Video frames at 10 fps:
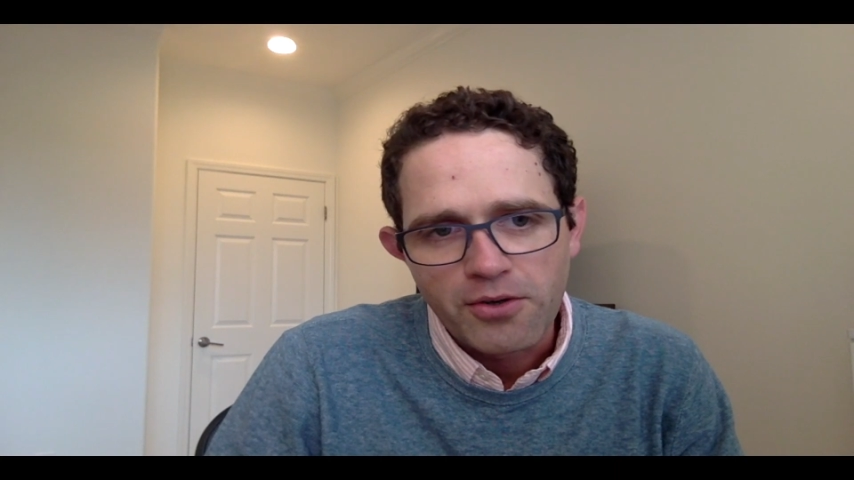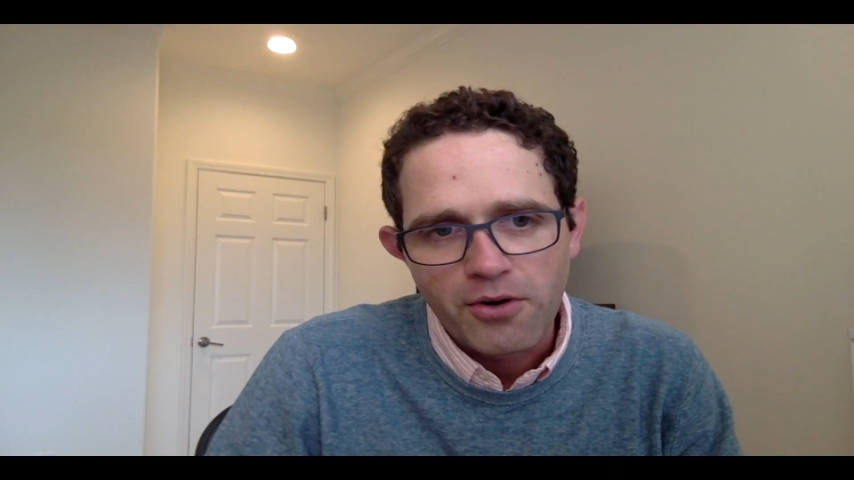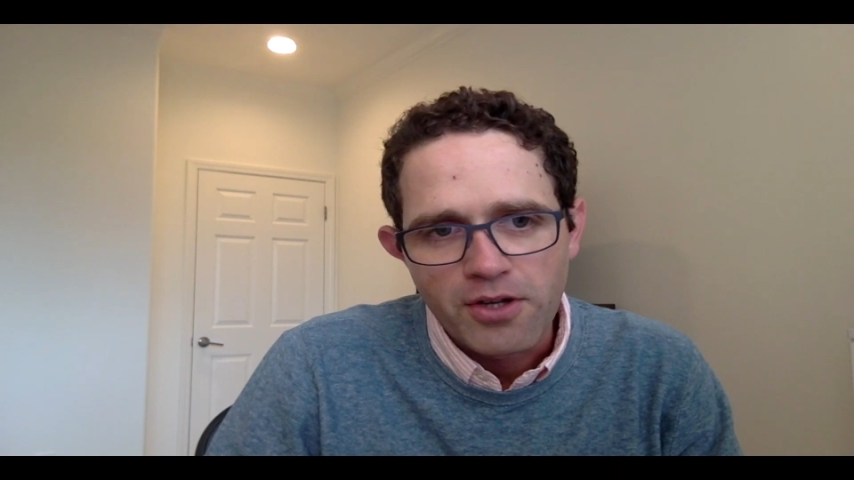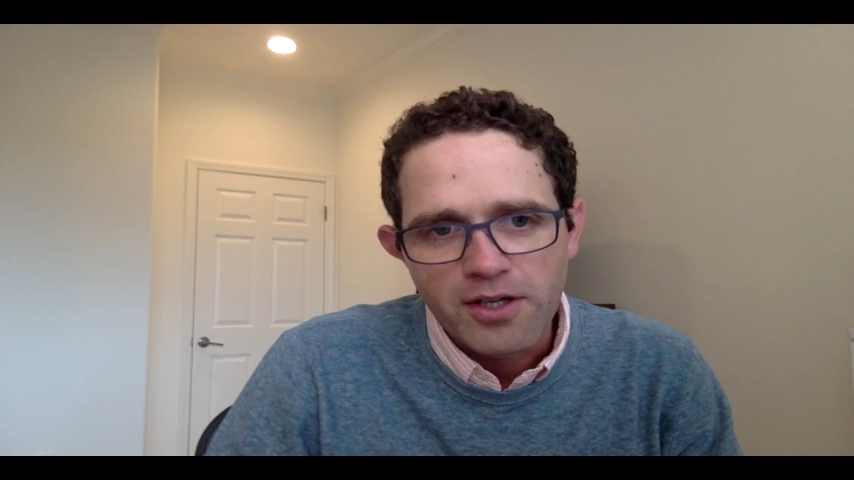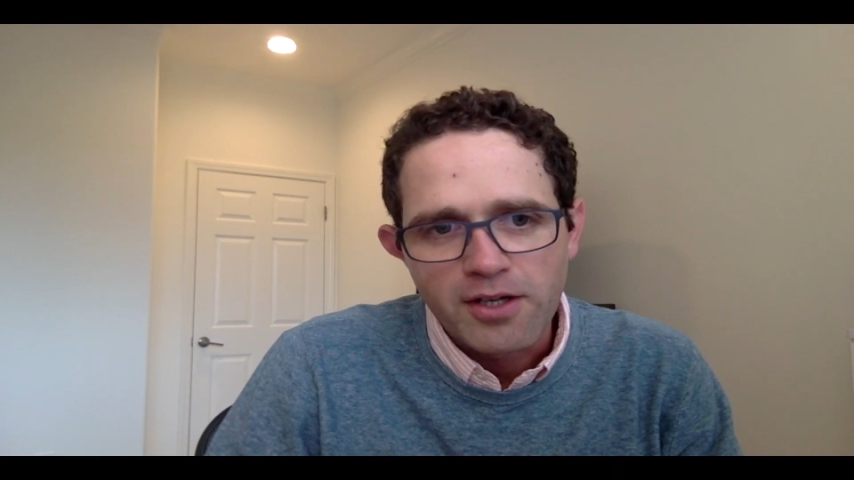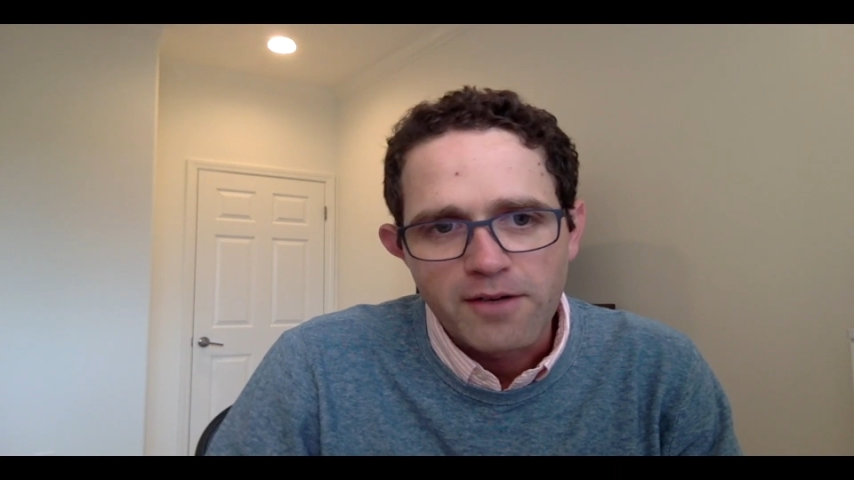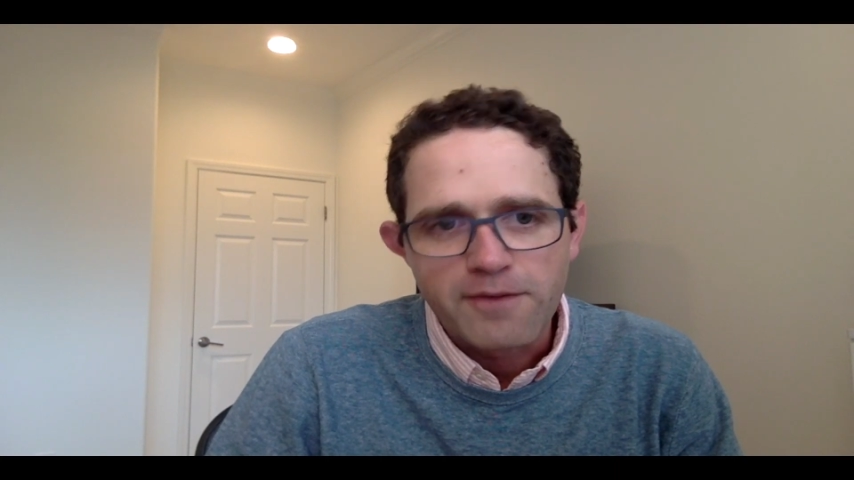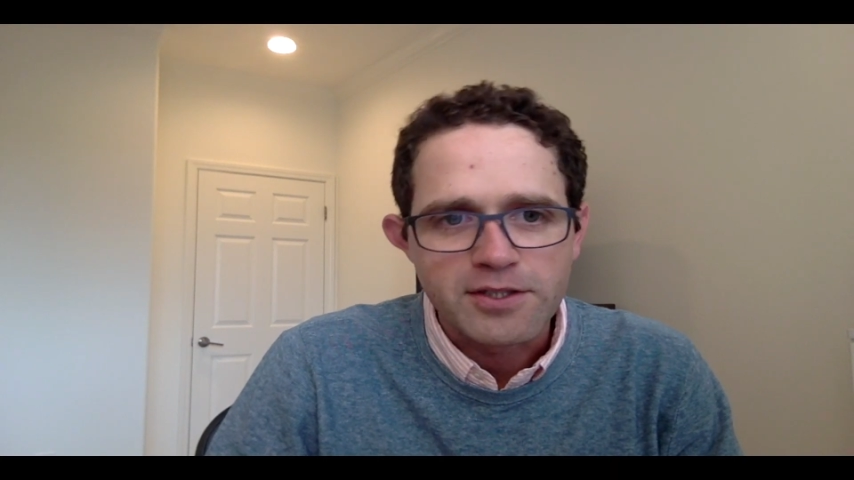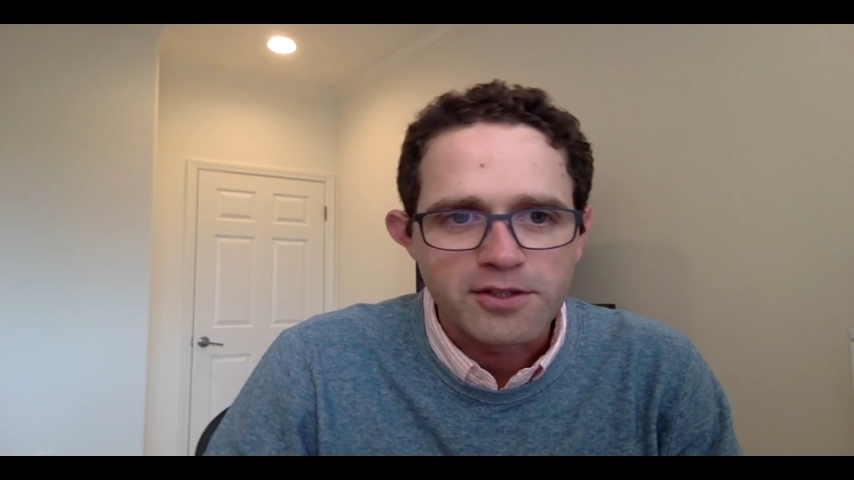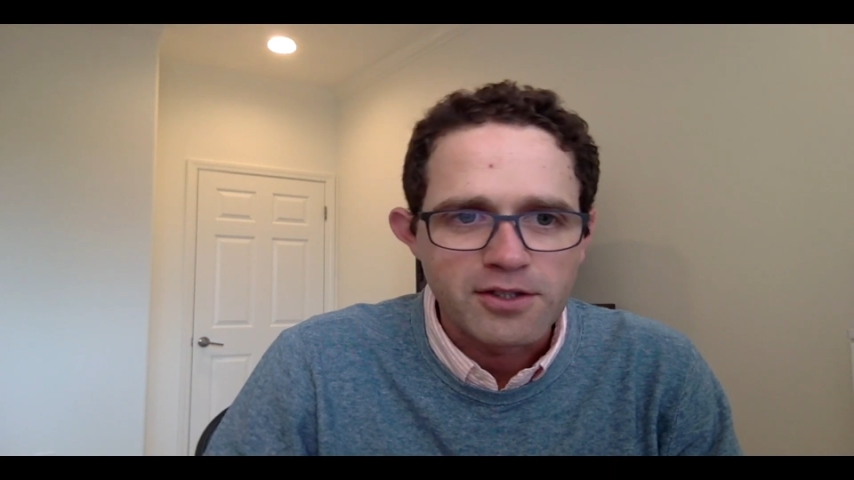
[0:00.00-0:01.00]
or the
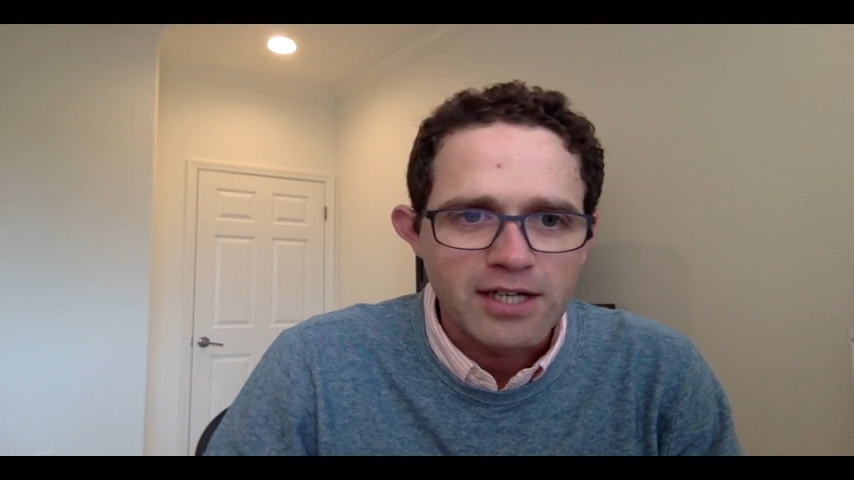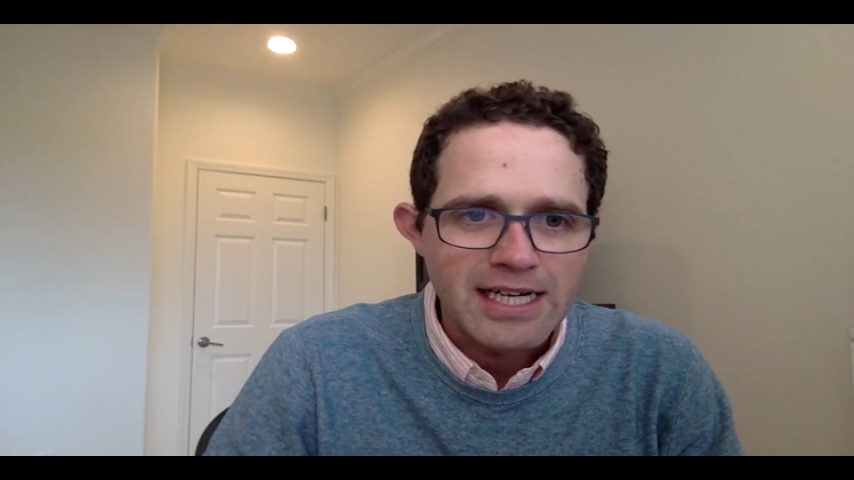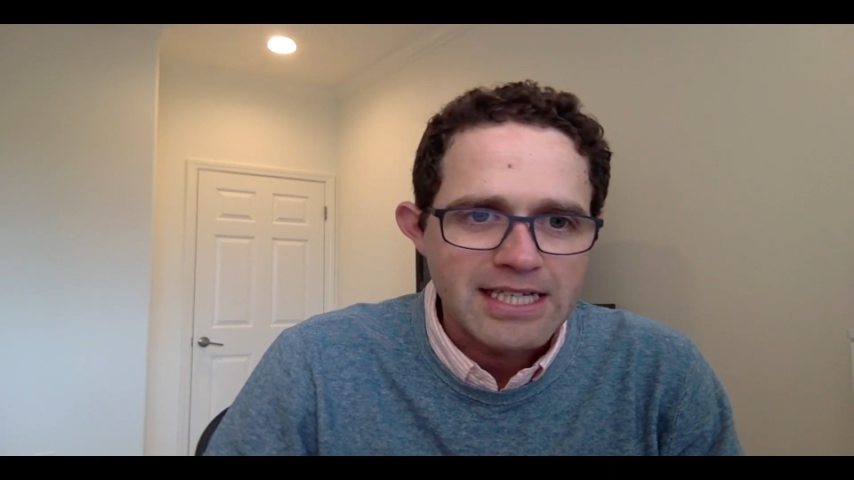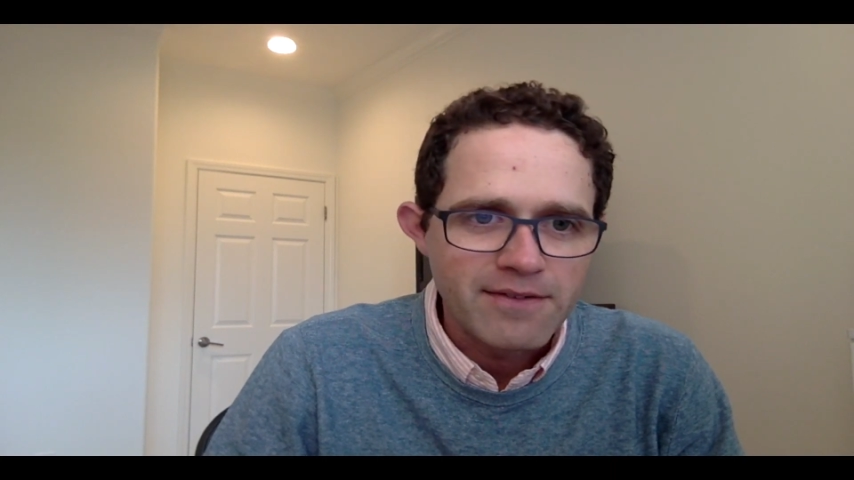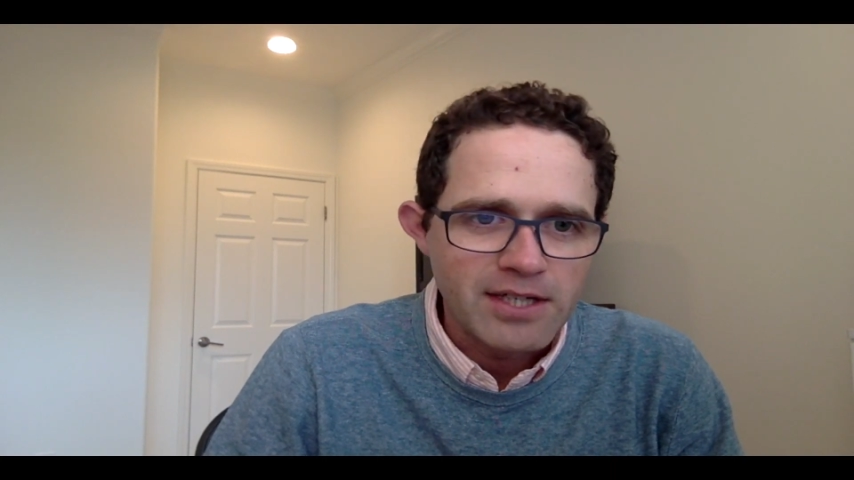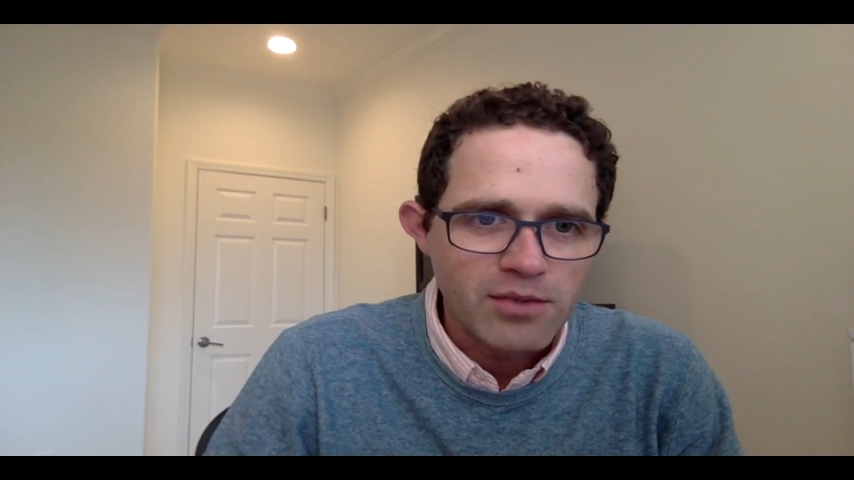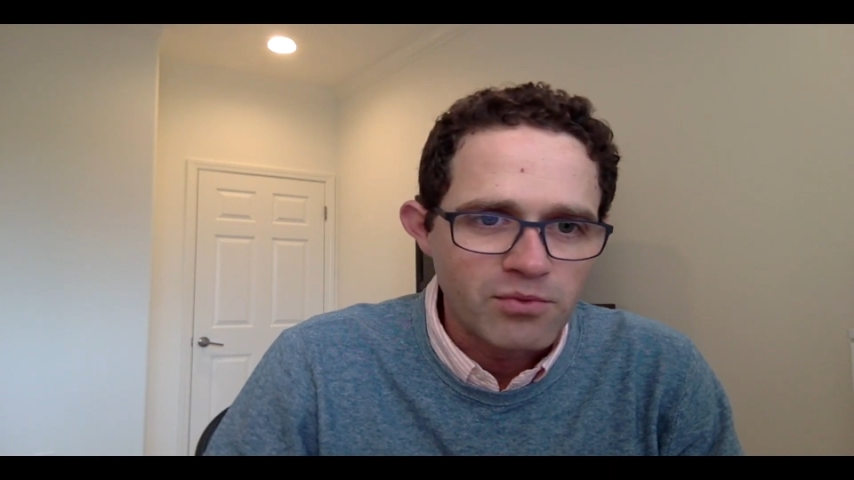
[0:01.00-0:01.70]
physical activity